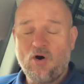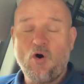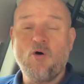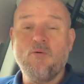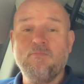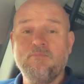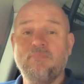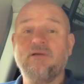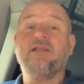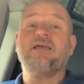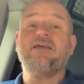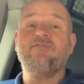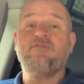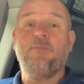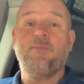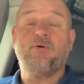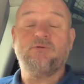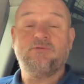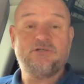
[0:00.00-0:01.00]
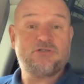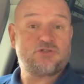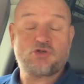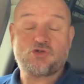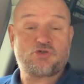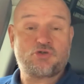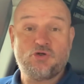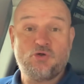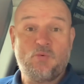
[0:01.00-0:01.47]
Unbelievable. It's
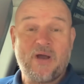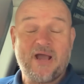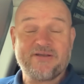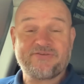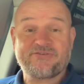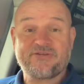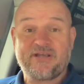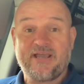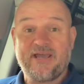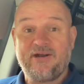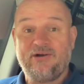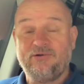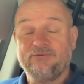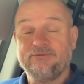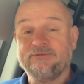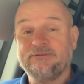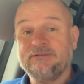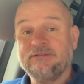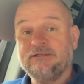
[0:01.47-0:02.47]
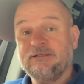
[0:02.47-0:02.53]
just too wet to get on.